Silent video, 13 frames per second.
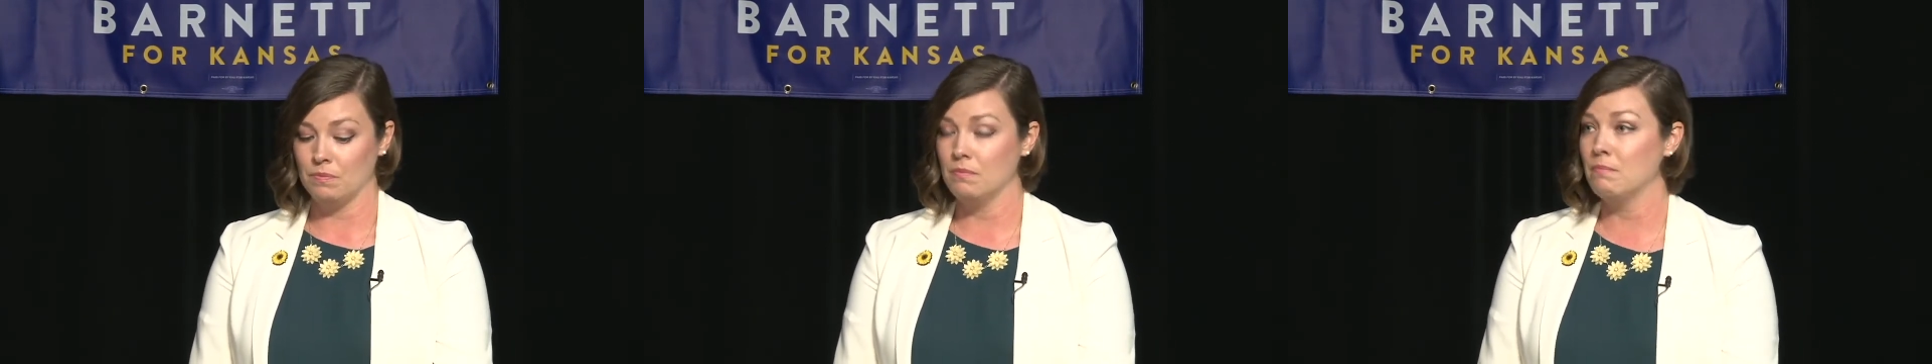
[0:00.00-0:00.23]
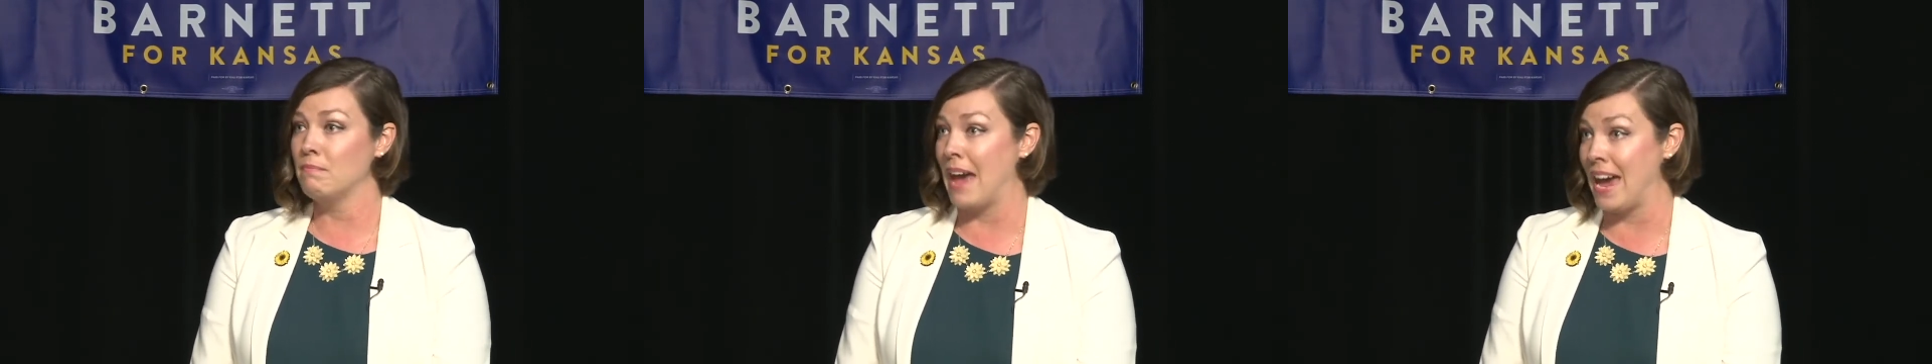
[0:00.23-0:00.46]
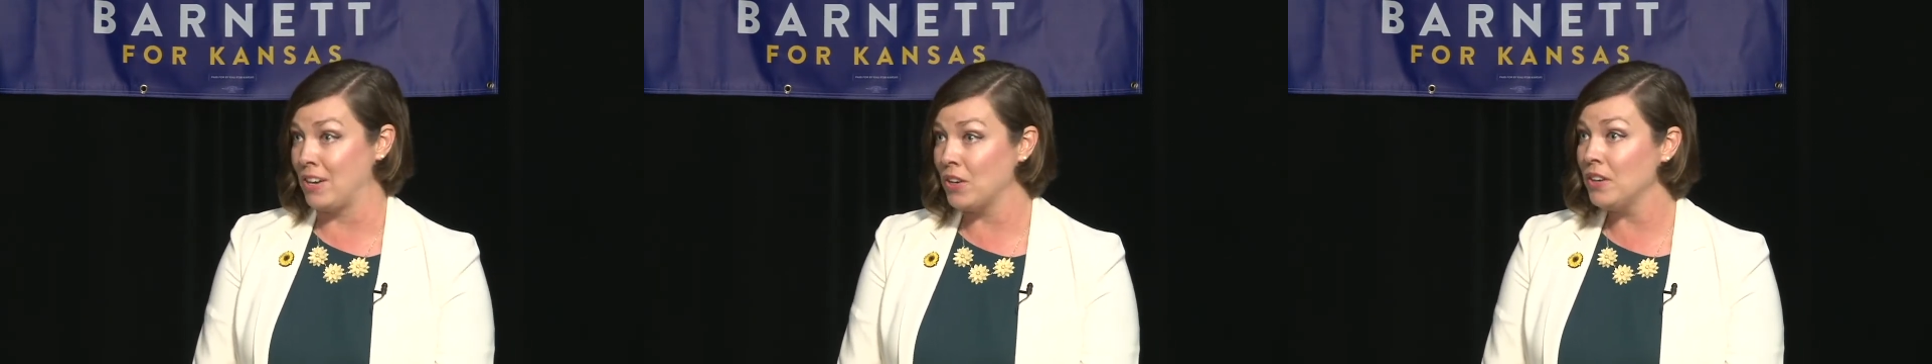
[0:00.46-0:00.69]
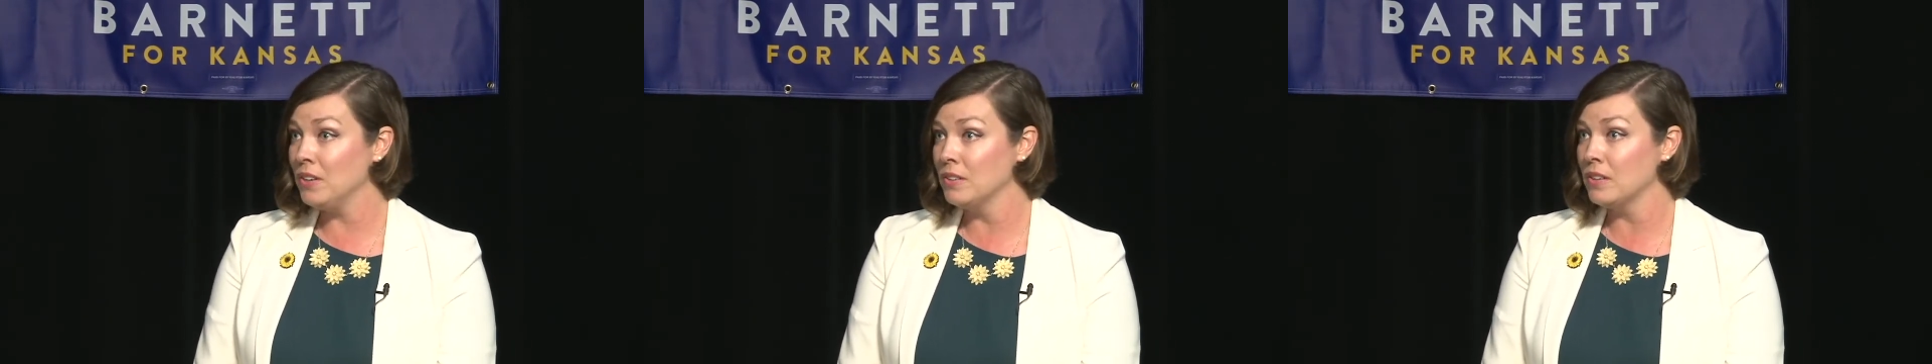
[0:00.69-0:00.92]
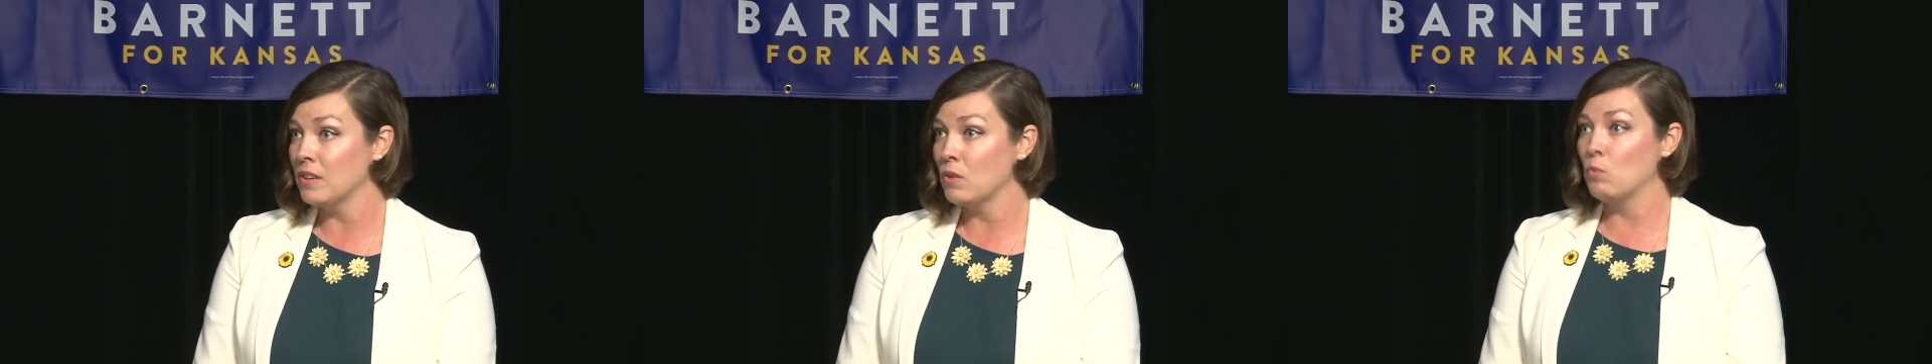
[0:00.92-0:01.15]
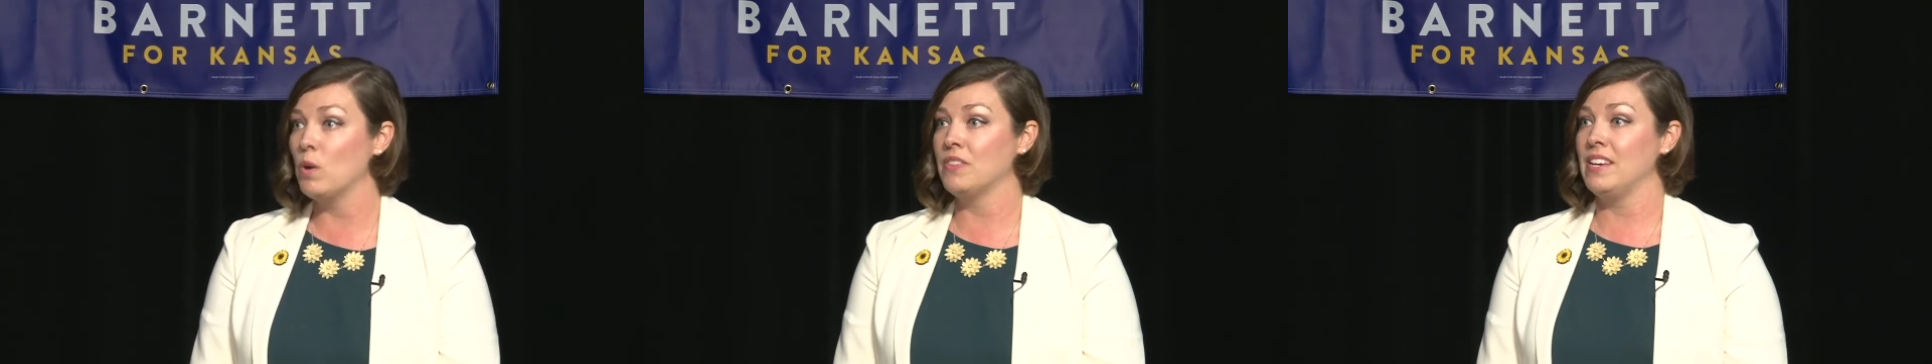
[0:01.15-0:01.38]
matter,
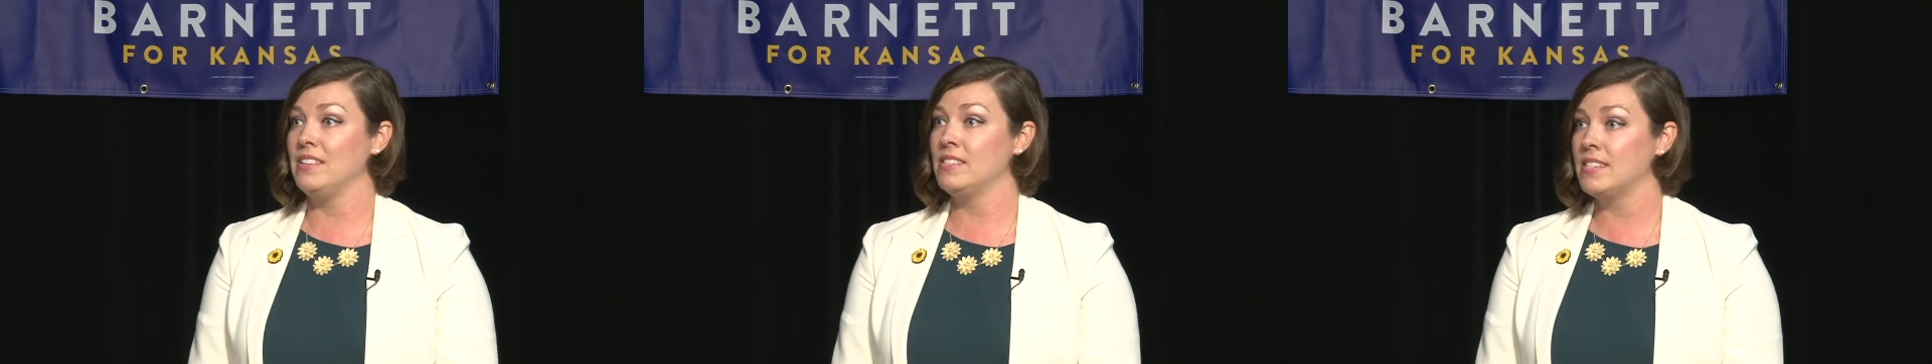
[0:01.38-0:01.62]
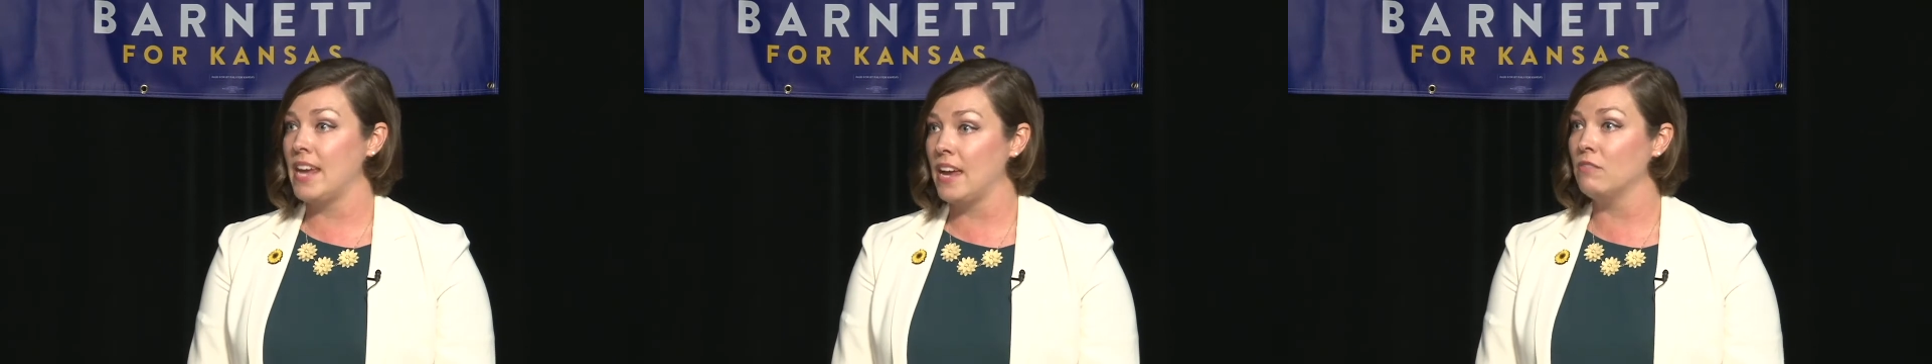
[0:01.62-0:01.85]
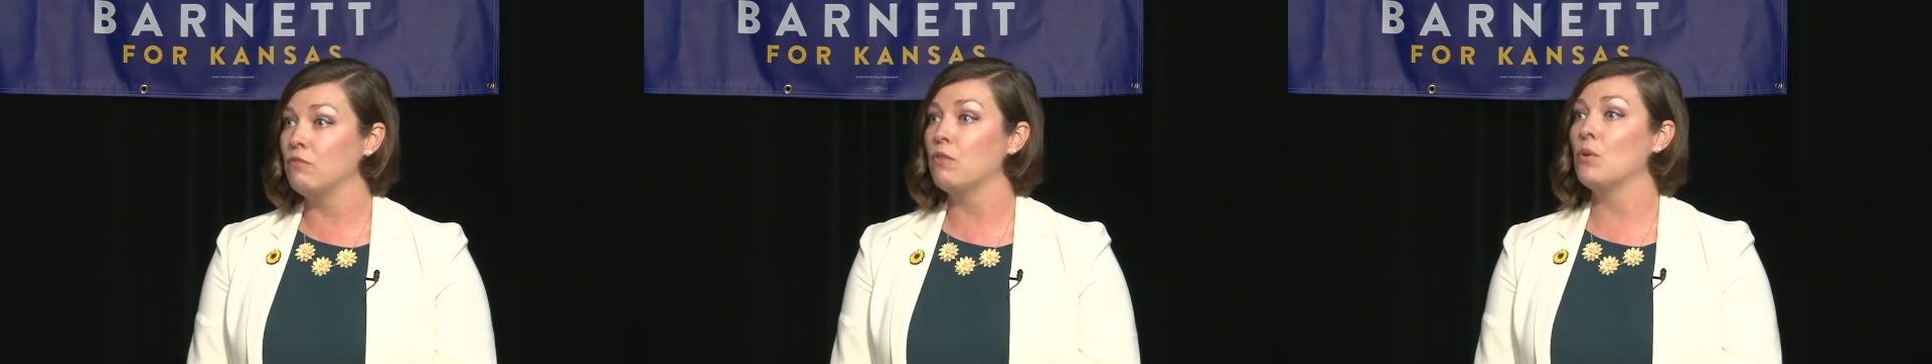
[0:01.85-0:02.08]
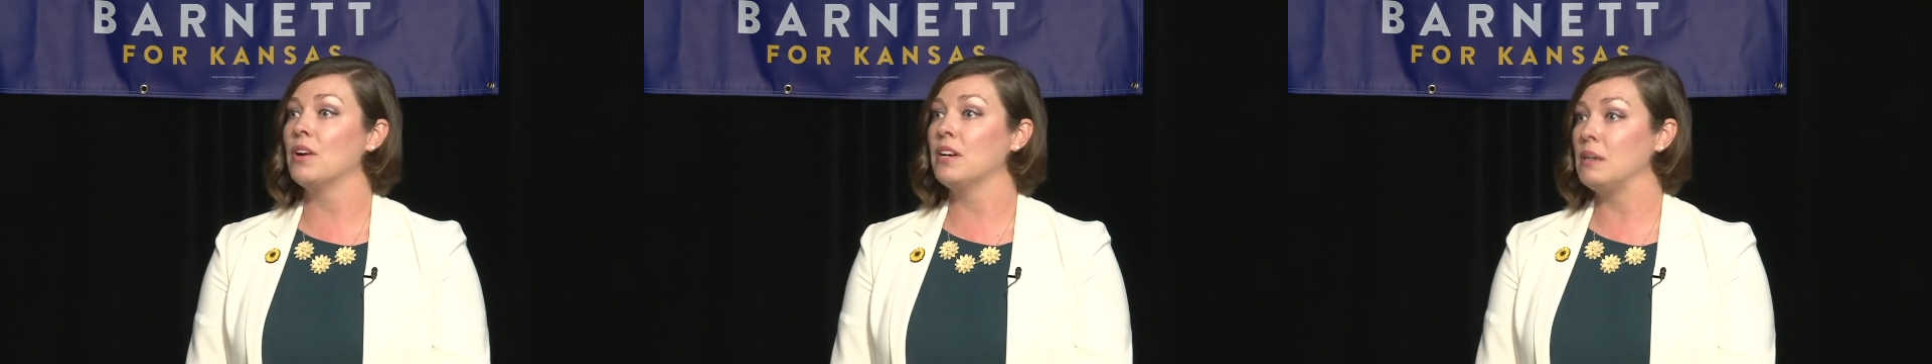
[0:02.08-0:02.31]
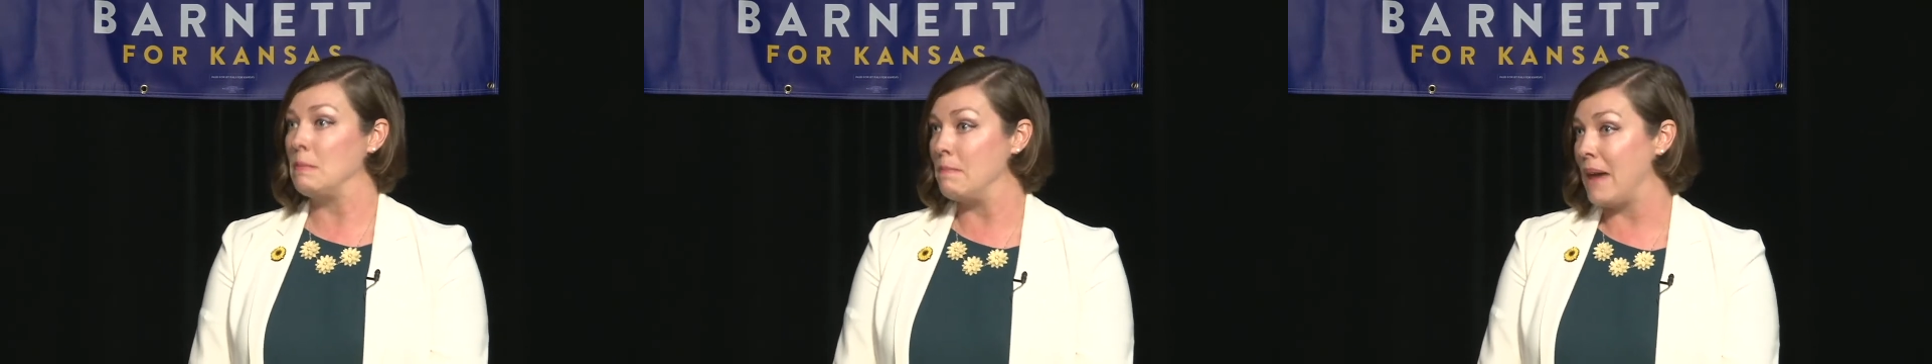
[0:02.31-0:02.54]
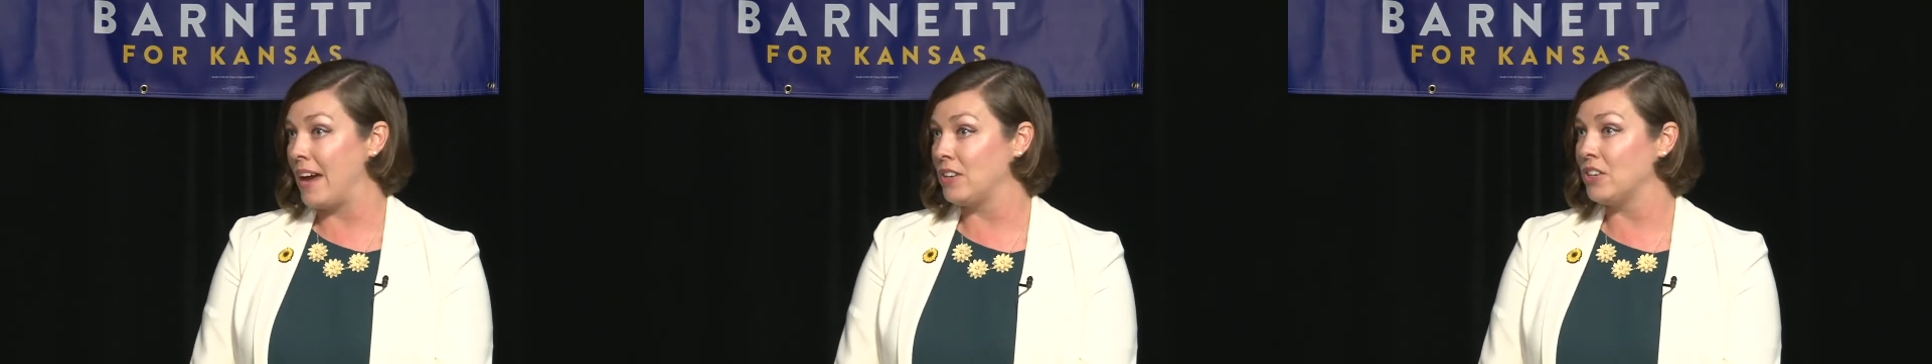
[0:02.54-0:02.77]
what they stand for
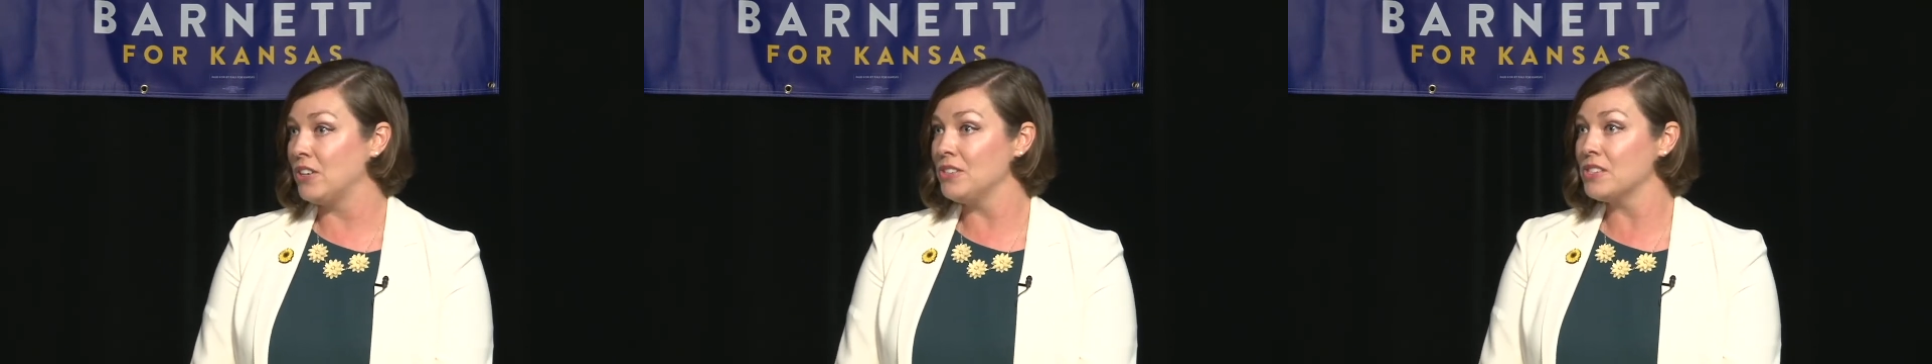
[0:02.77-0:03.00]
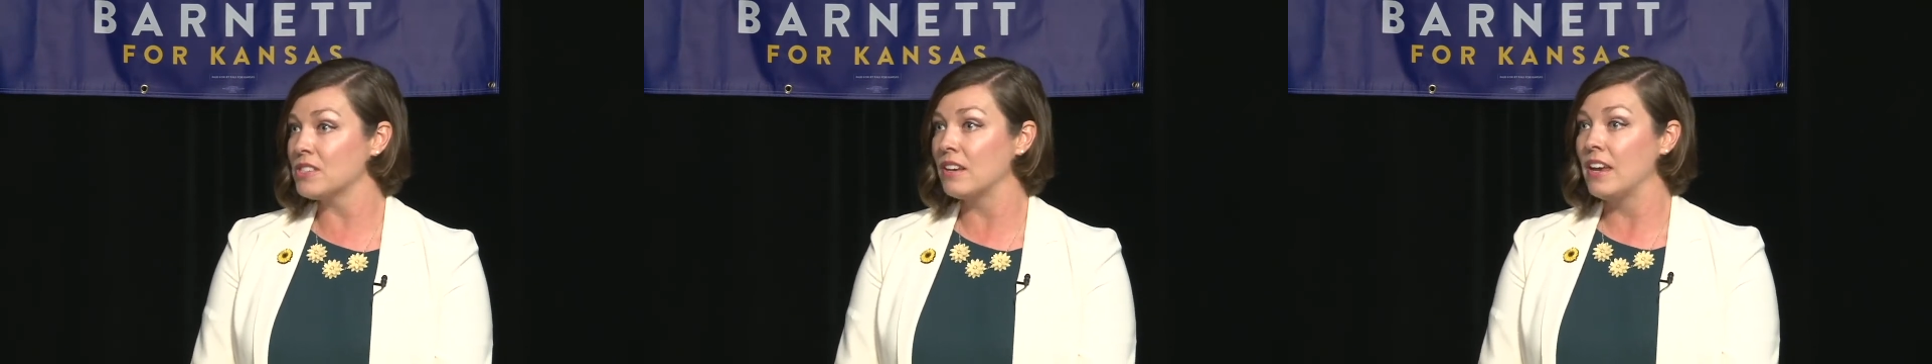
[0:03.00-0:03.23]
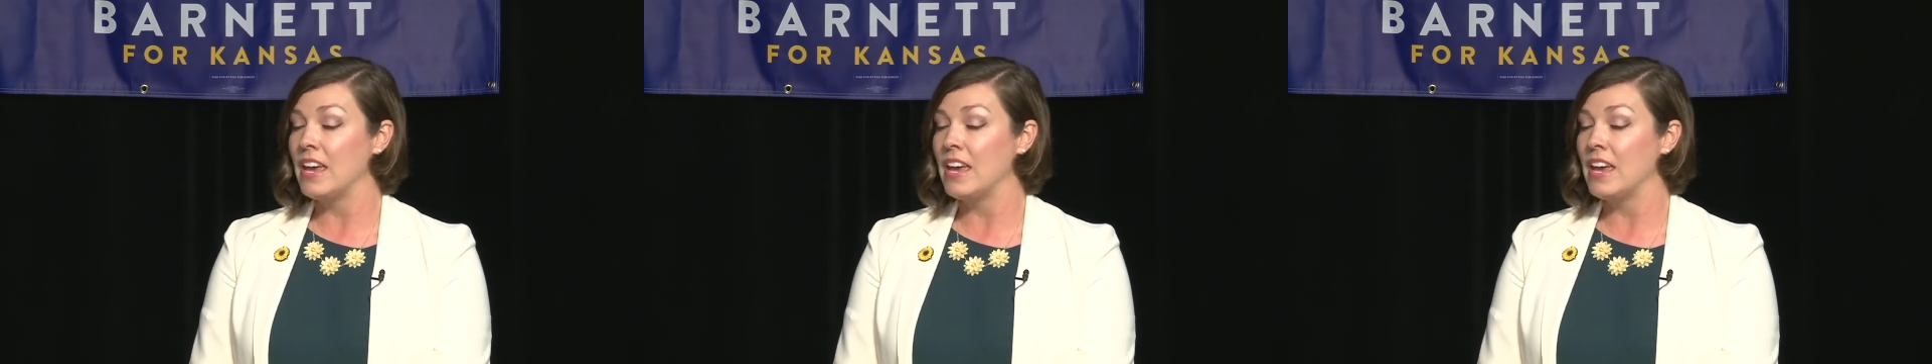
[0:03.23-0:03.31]
matters,